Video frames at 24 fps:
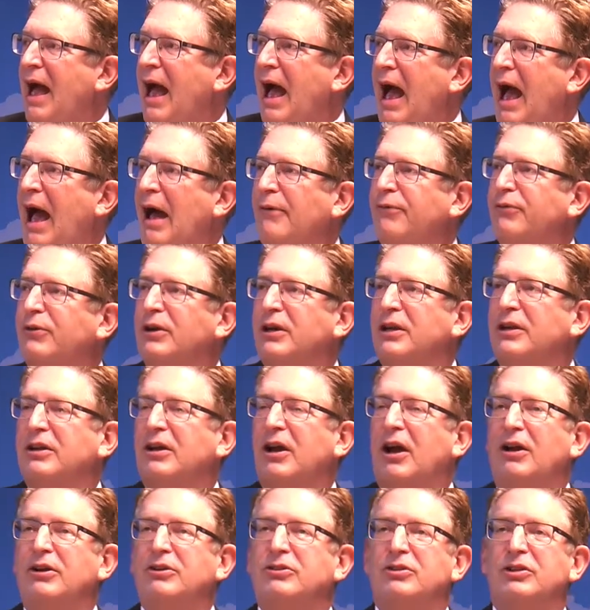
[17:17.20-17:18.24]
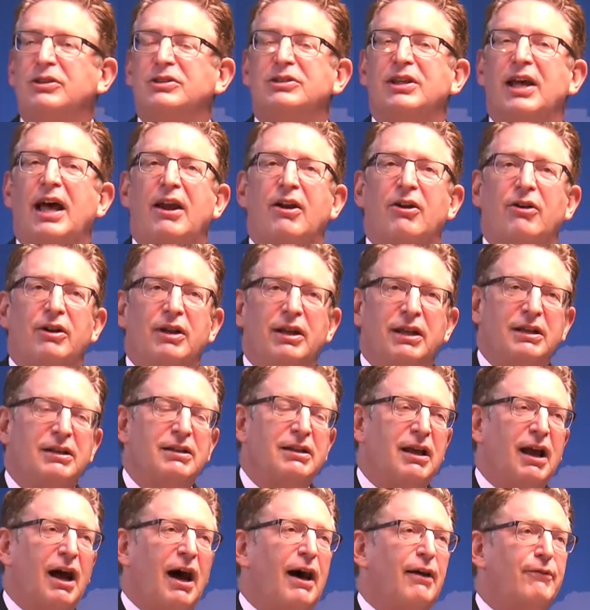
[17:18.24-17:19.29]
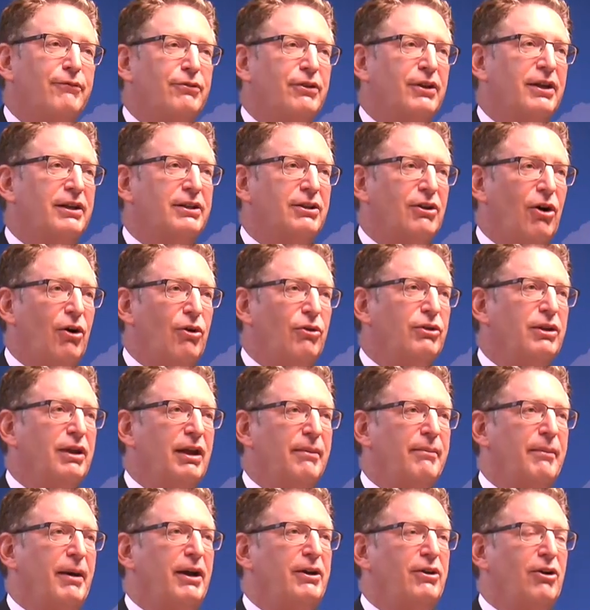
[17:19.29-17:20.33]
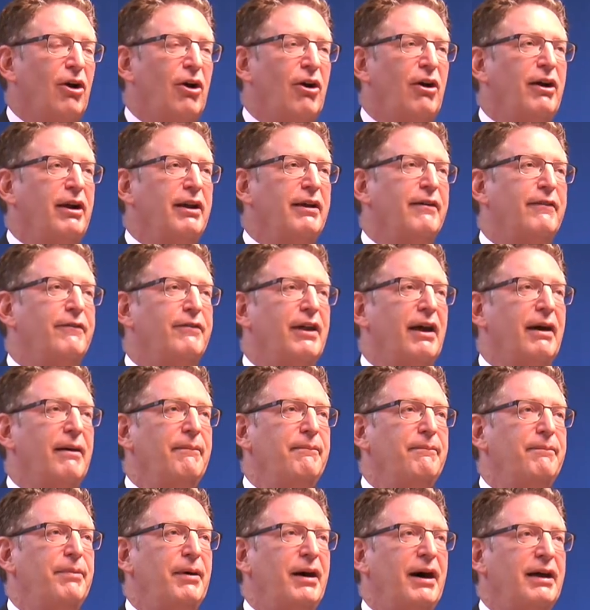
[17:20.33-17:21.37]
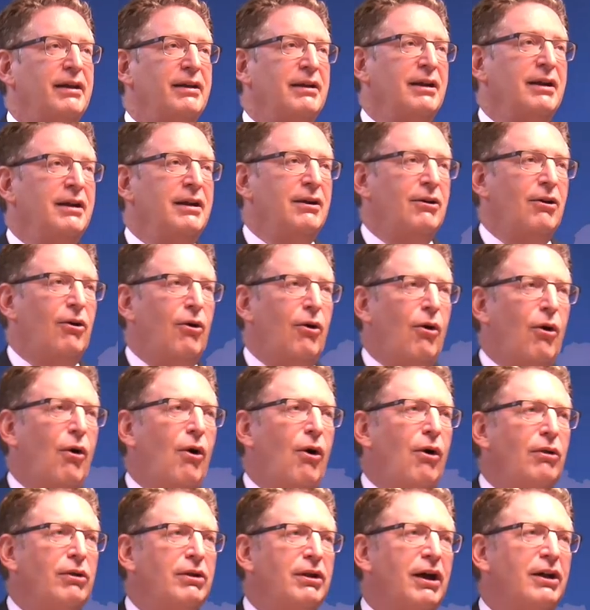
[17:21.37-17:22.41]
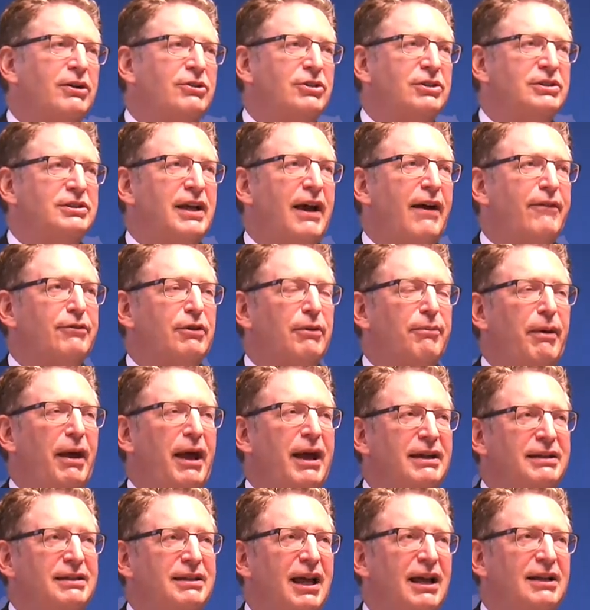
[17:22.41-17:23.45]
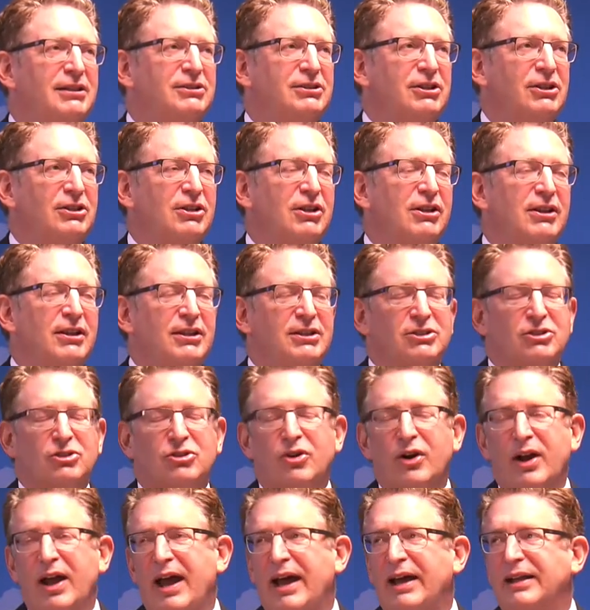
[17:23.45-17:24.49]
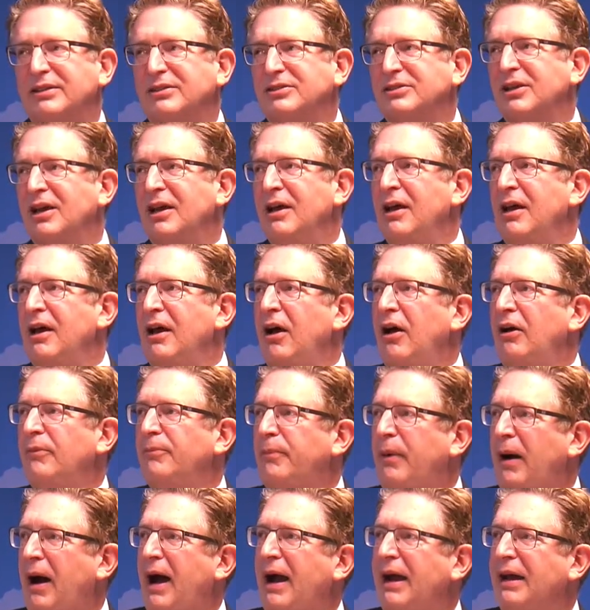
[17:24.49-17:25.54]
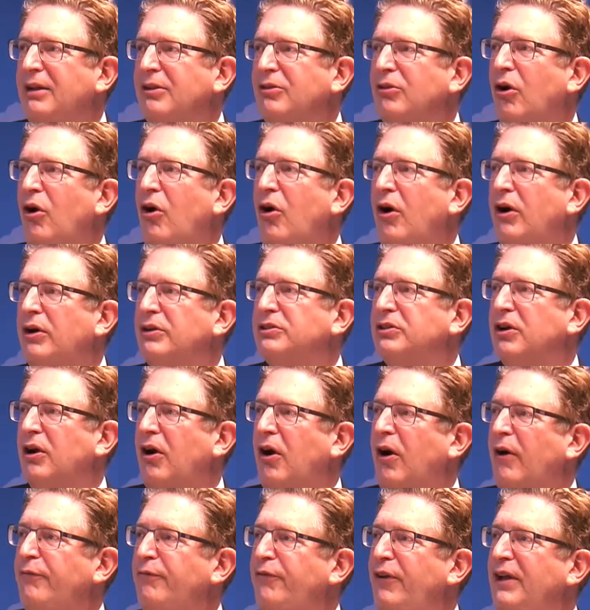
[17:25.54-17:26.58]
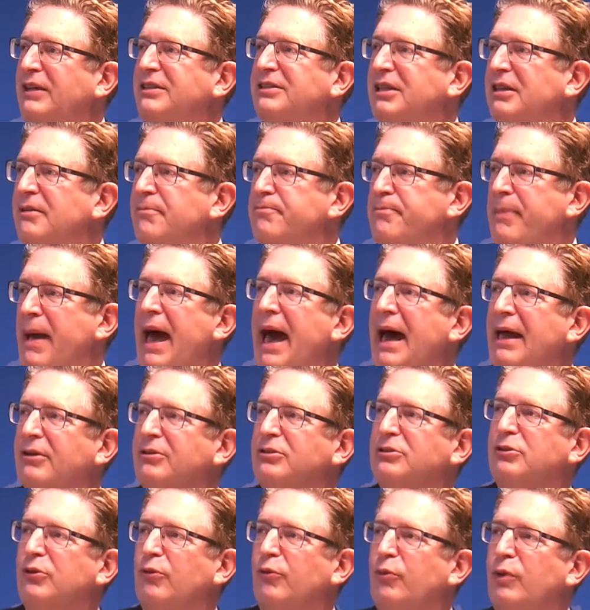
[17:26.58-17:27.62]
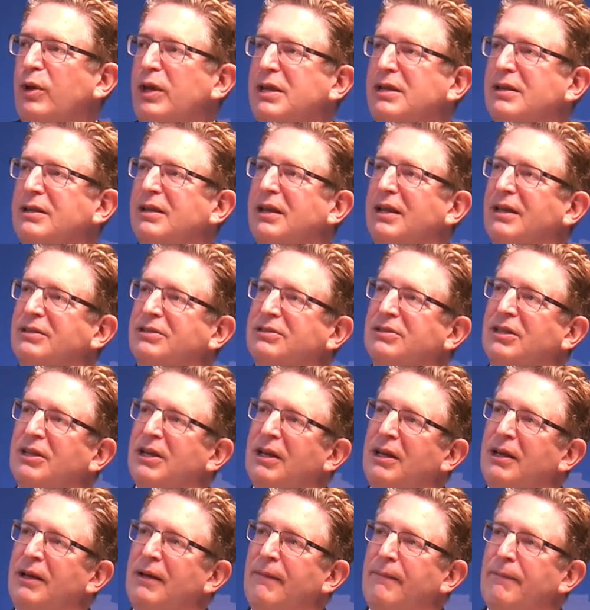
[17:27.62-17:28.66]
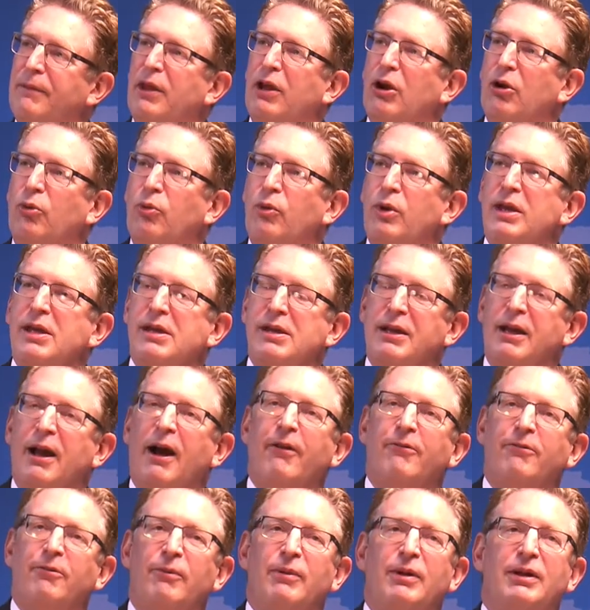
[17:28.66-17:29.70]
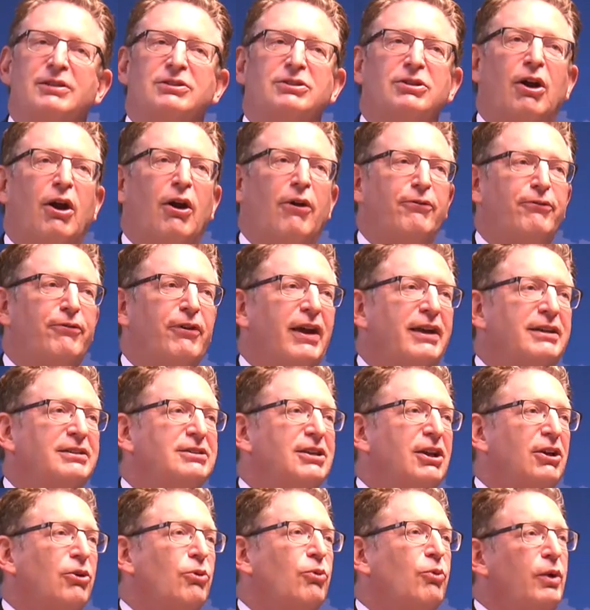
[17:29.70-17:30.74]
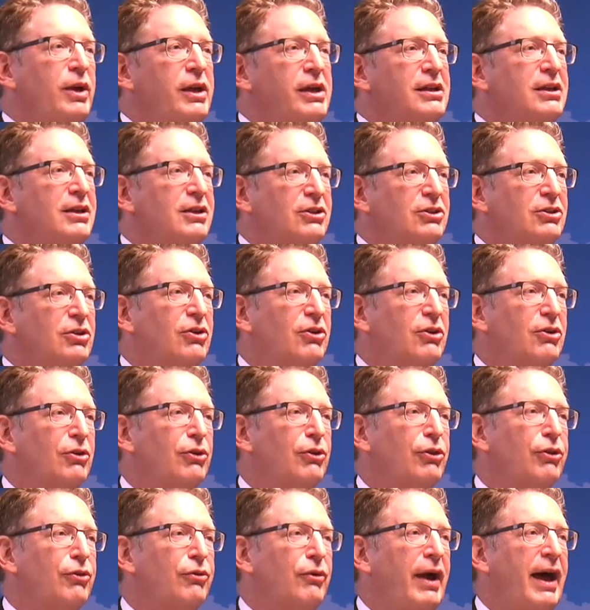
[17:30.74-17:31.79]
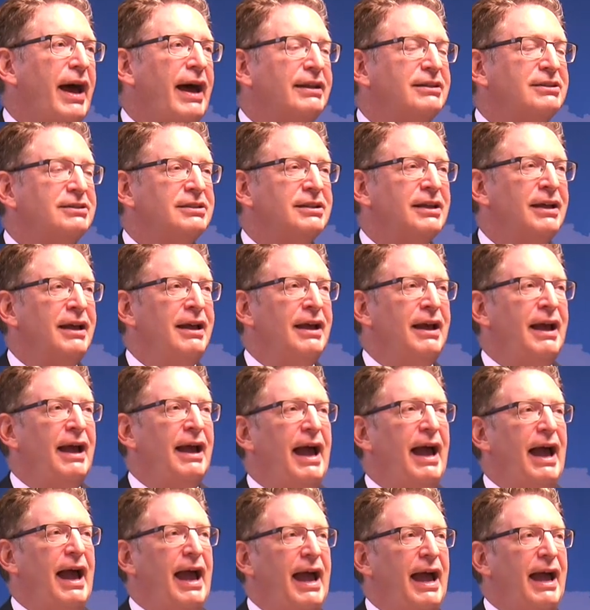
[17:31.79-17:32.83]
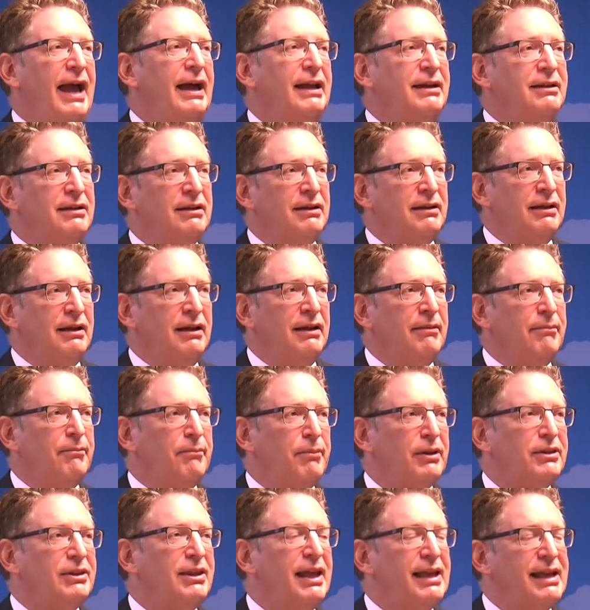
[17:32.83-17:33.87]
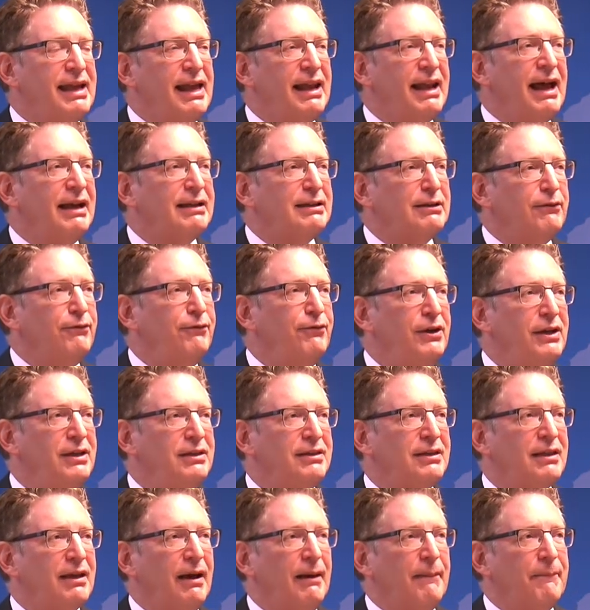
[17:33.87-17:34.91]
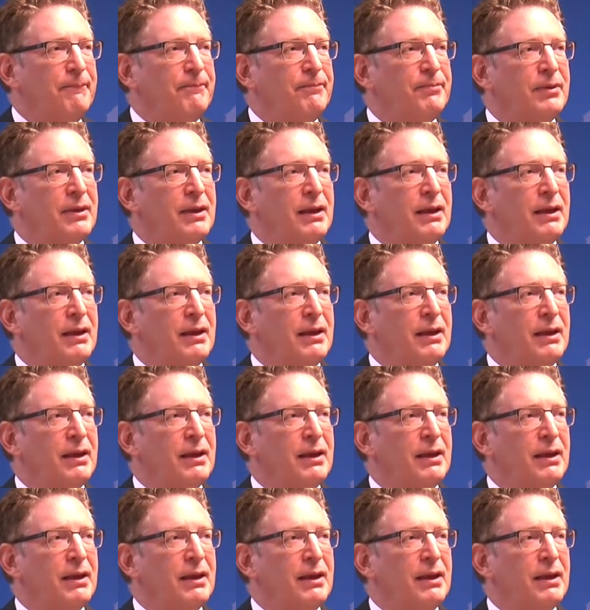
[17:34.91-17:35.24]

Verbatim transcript: African countries that are in conflict, only a minority of them, but all countries have to pay attention to these trends, by and large, are facing battles of weakness. Their weak governments are facing weak internal threats, and, but they cannot defeat them.